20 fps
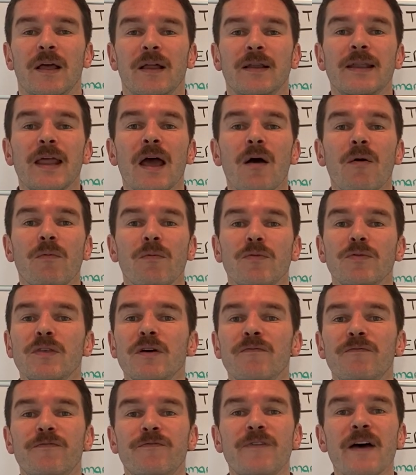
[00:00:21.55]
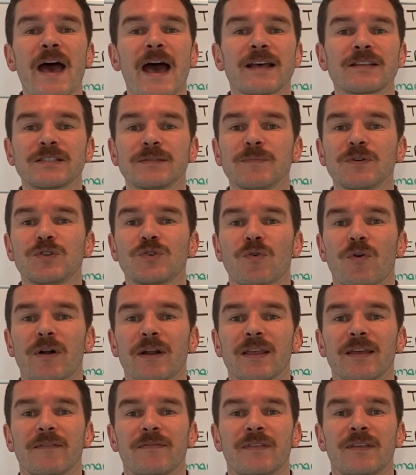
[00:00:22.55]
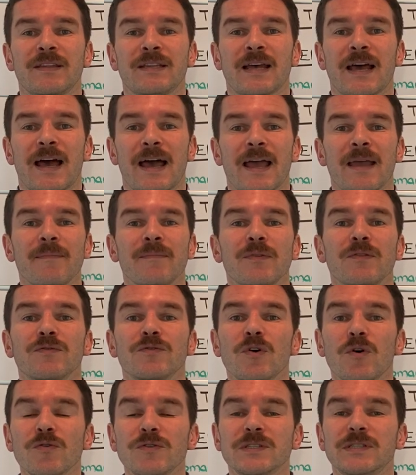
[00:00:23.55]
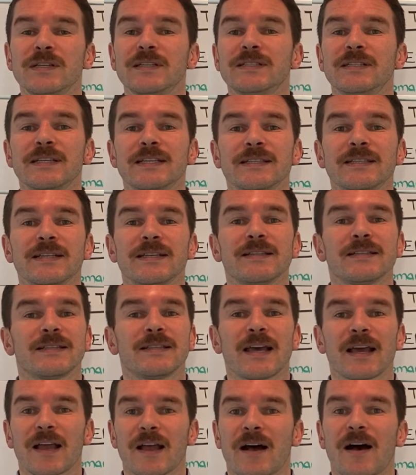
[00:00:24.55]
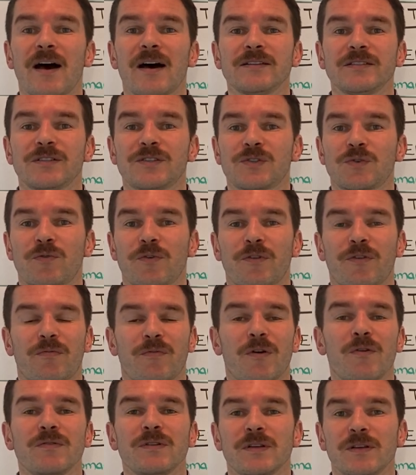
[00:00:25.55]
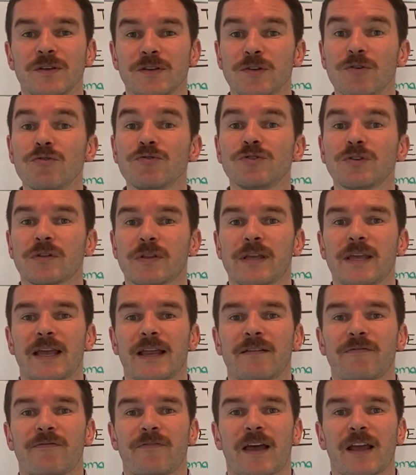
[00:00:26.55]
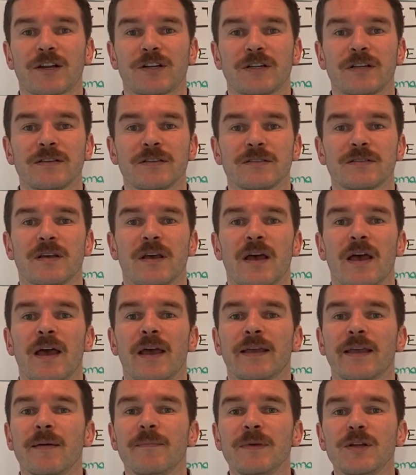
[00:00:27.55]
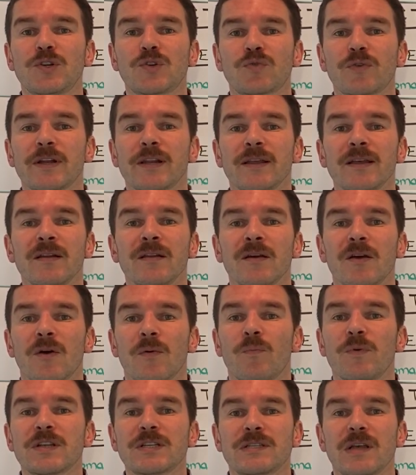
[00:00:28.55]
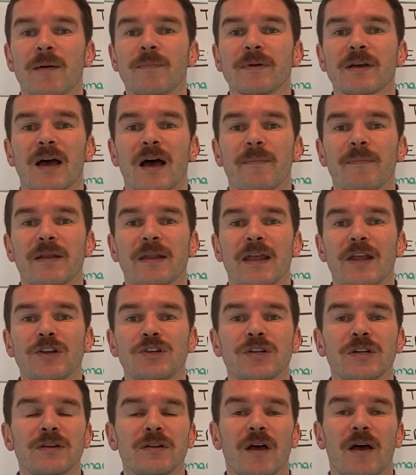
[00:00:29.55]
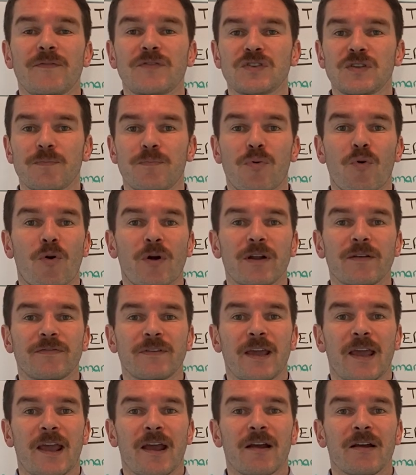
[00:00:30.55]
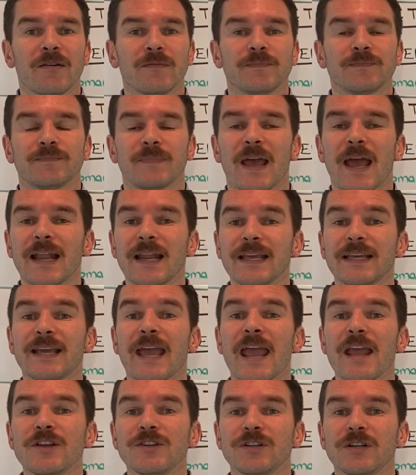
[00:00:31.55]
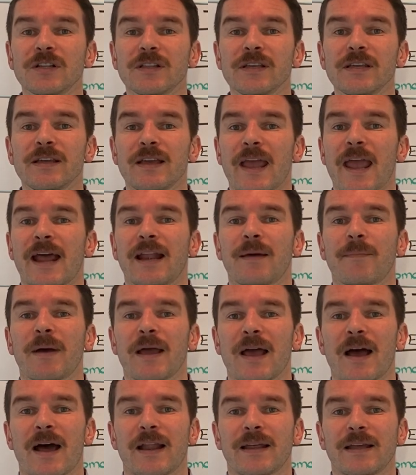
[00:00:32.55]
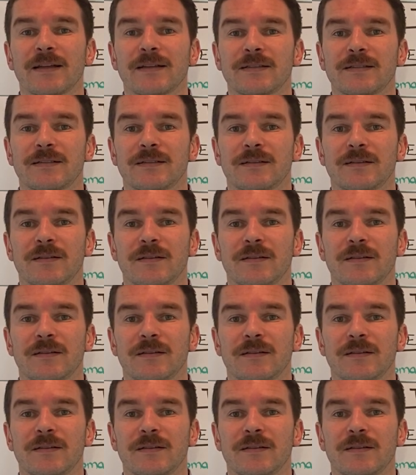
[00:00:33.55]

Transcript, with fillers: Now, the vast majority of the time, those diseases that cause a sore throat, usually infections, can be treated with some combination of supportive care and occasionally antibiotics.